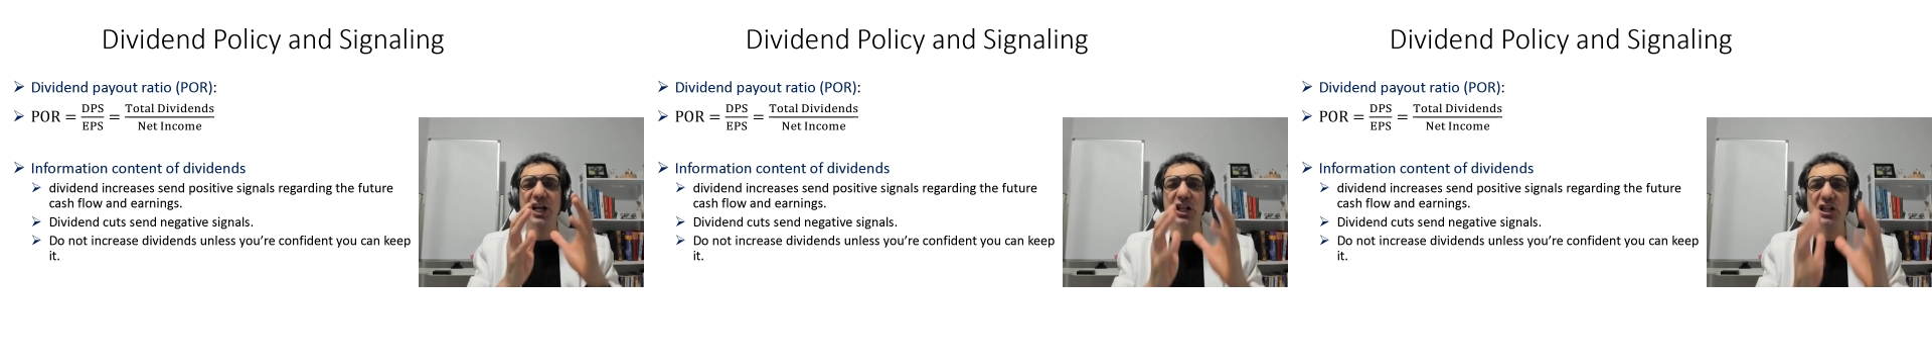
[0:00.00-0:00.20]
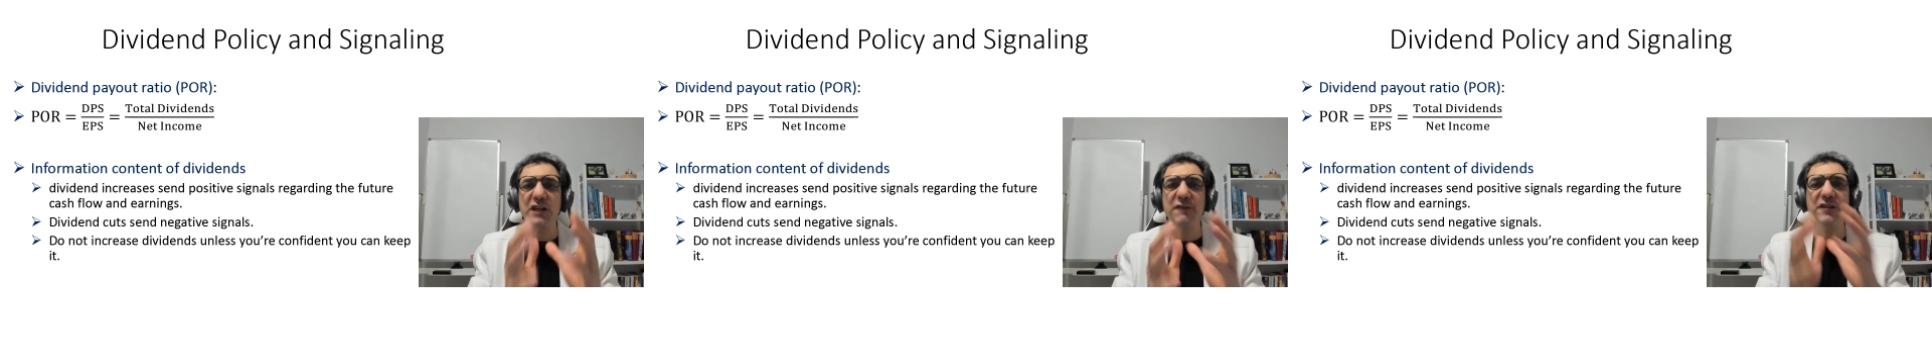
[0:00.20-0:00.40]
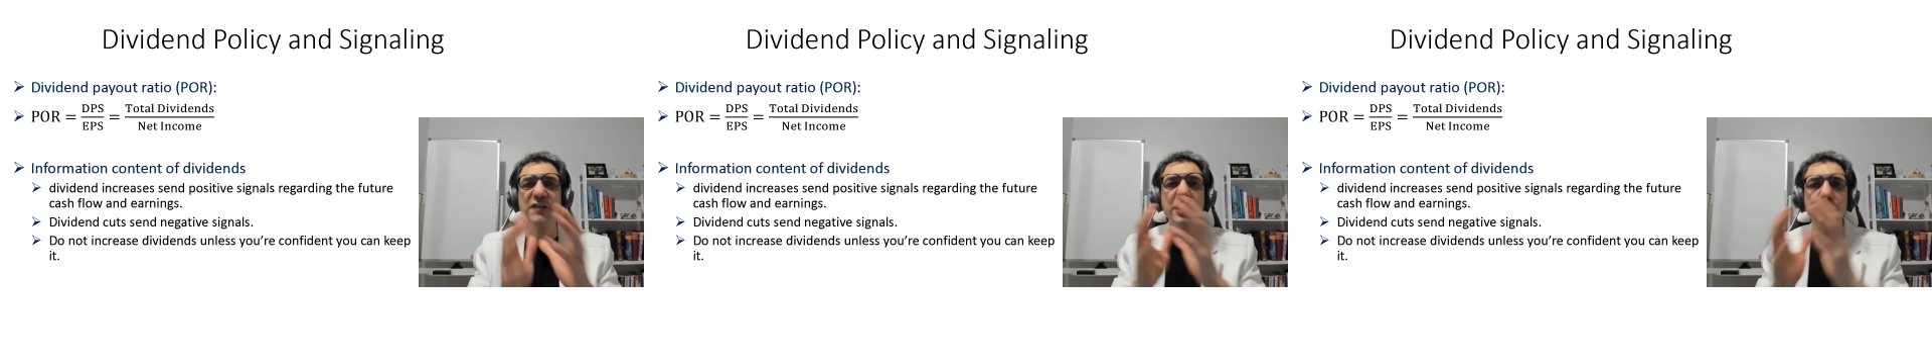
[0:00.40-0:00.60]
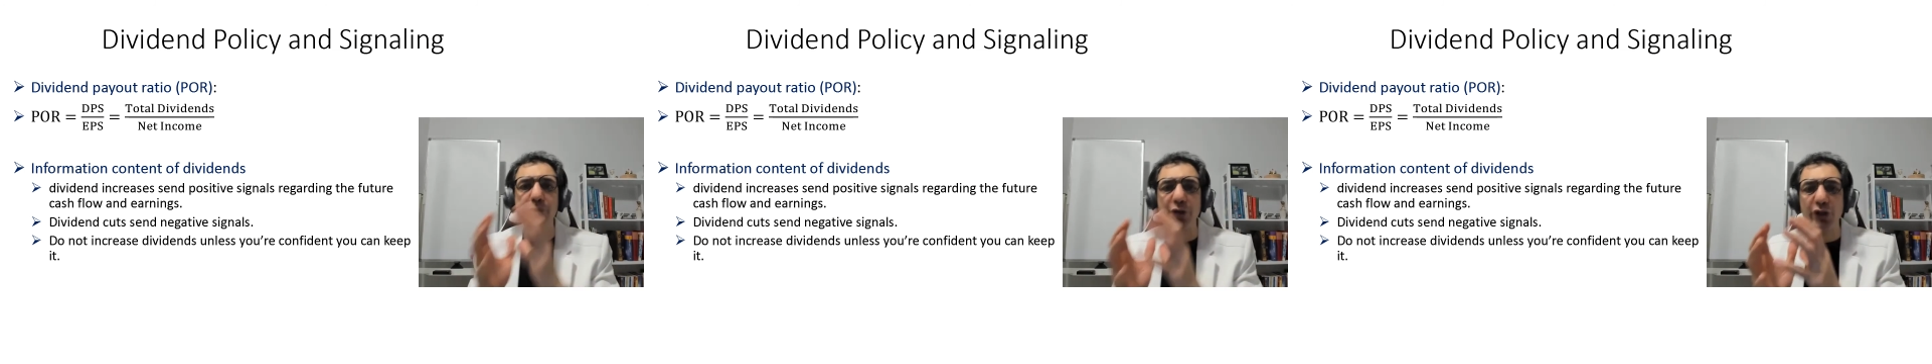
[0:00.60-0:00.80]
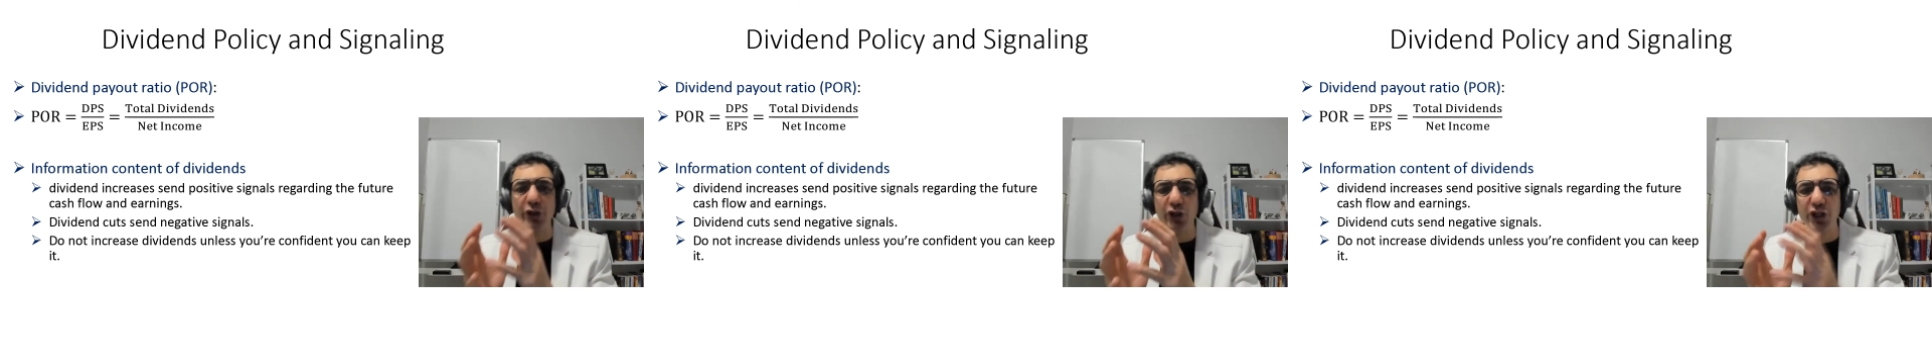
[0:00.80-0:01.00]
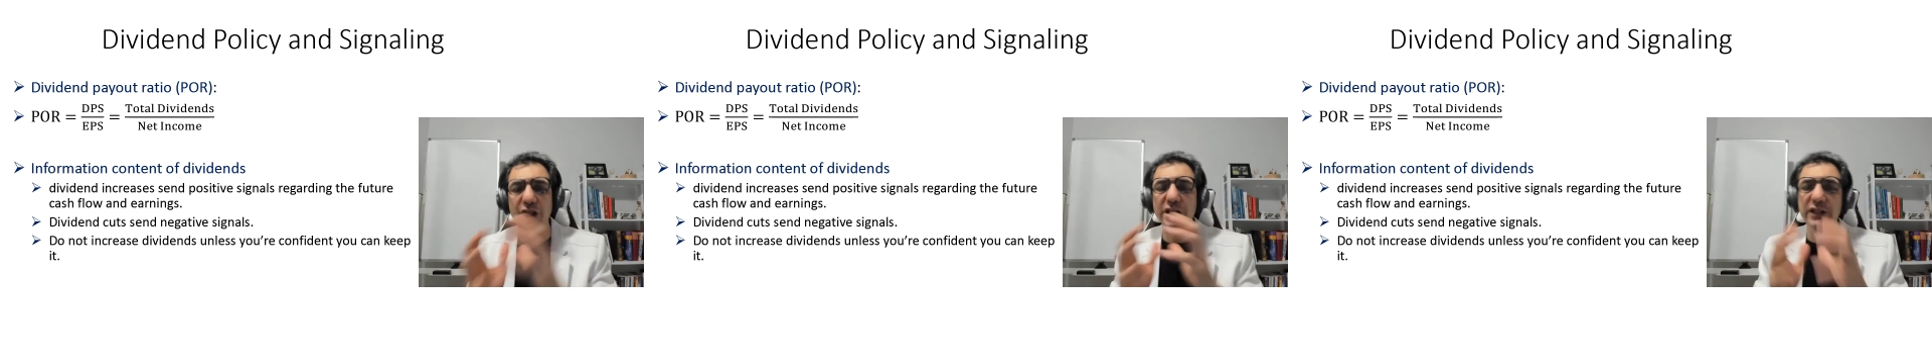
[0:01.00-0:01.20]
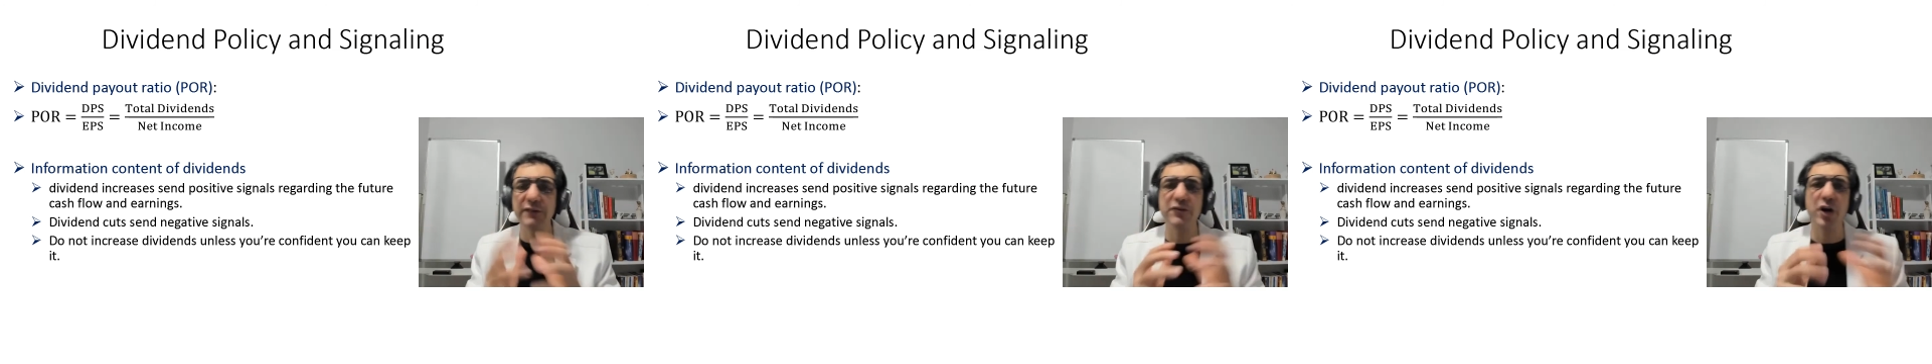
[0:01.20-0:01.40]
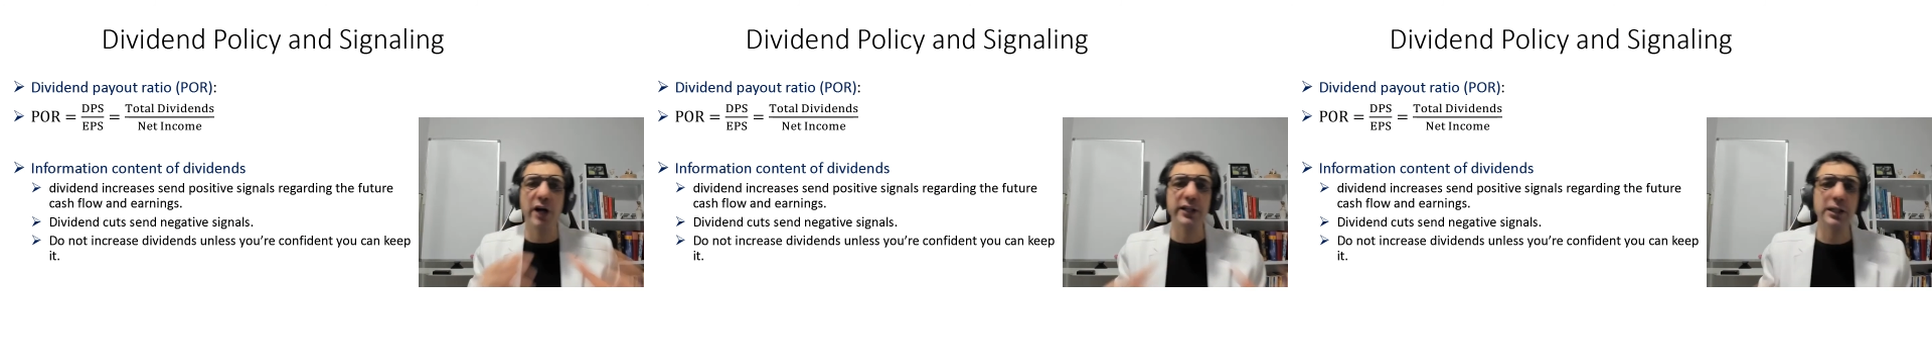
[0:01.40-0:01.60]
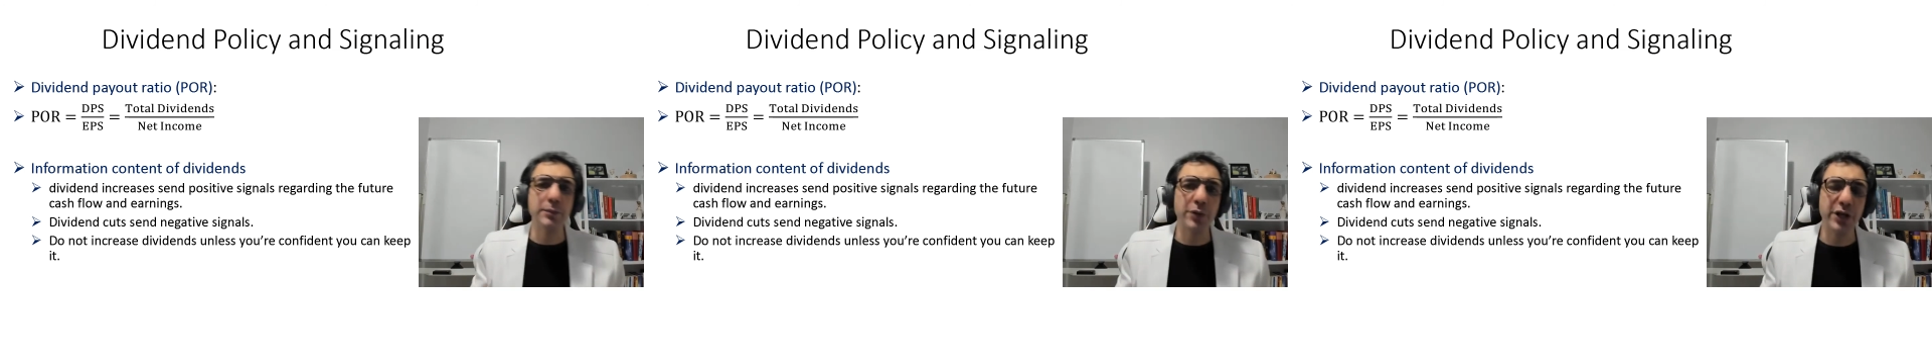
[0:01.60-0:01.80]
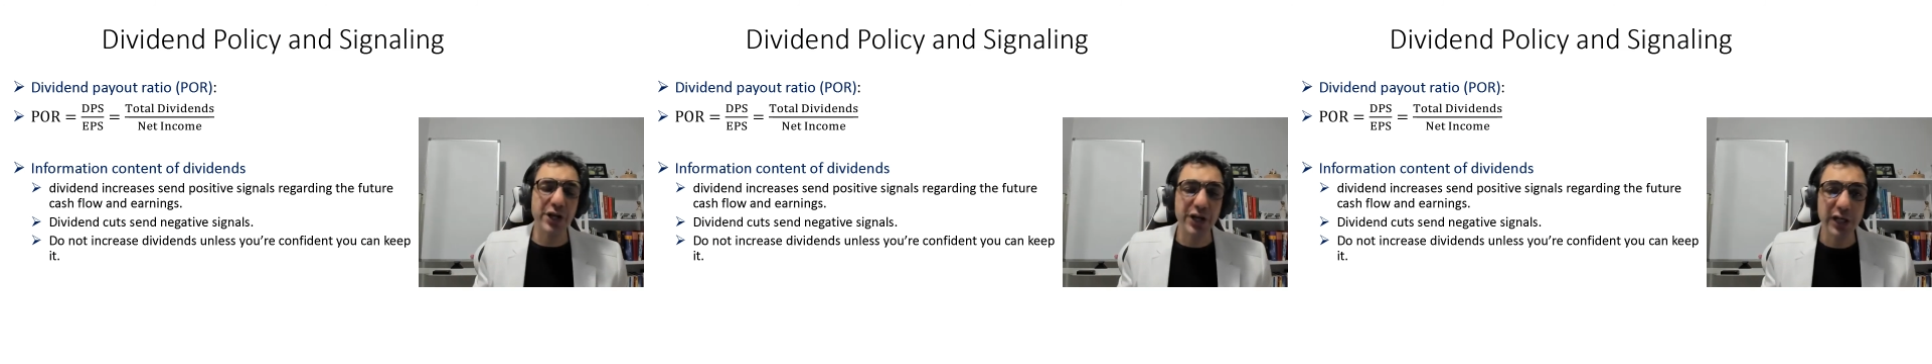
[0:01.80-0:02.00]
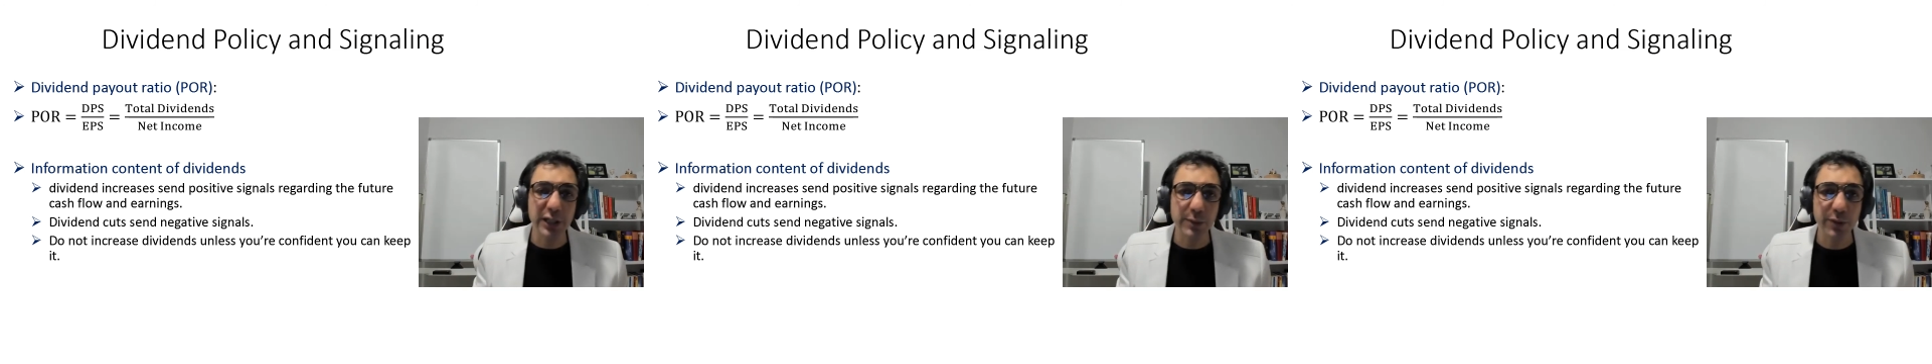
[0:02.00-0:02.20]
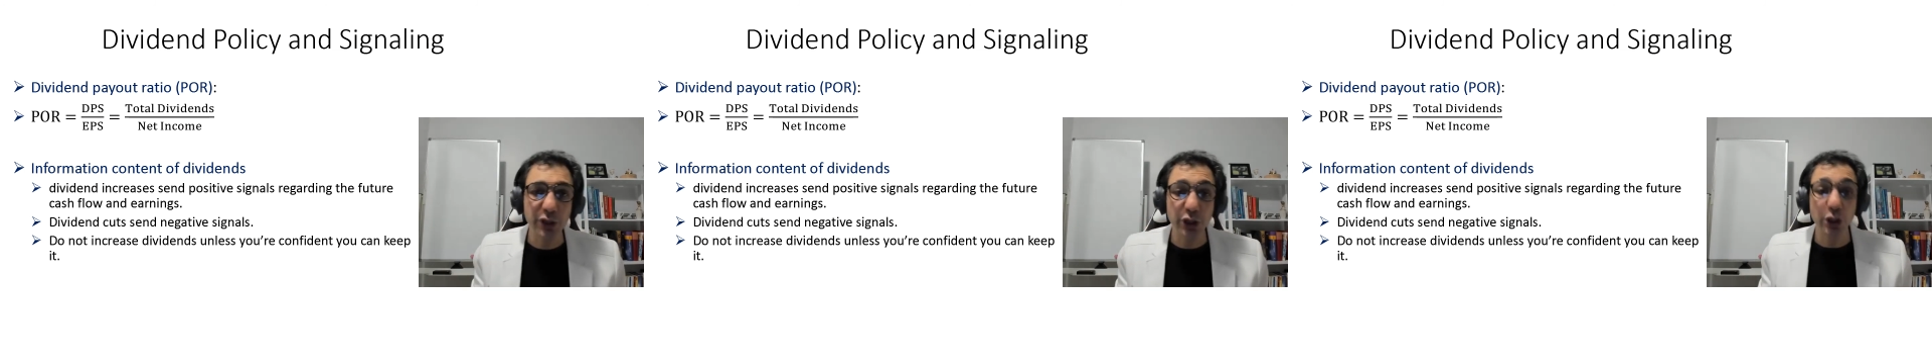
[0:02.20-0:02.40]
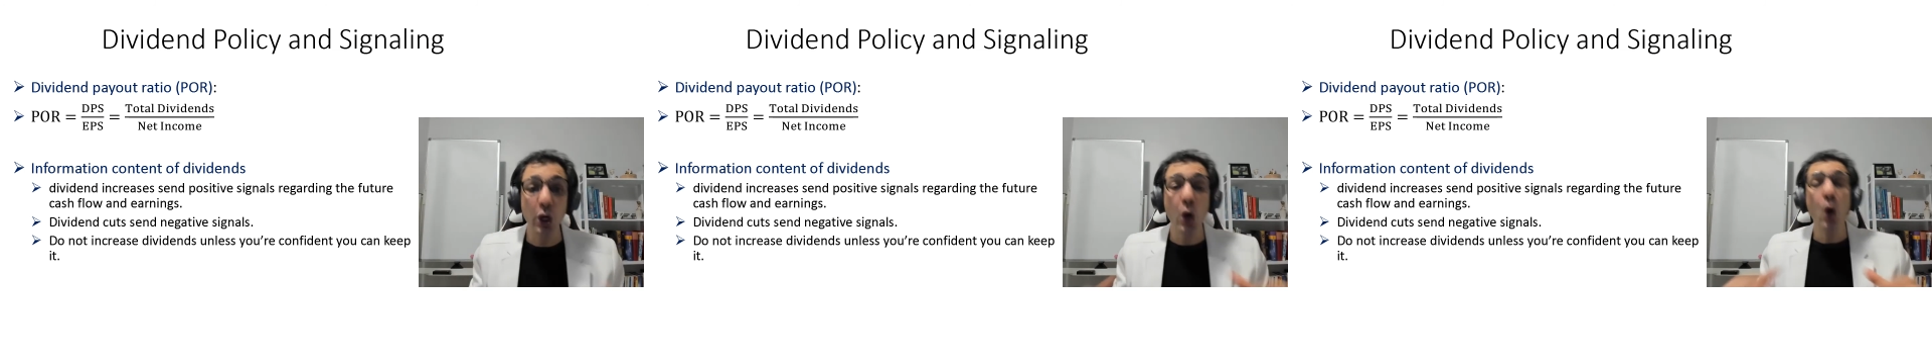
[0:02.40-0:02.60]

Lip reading: Dividend per share divided by earnings per share.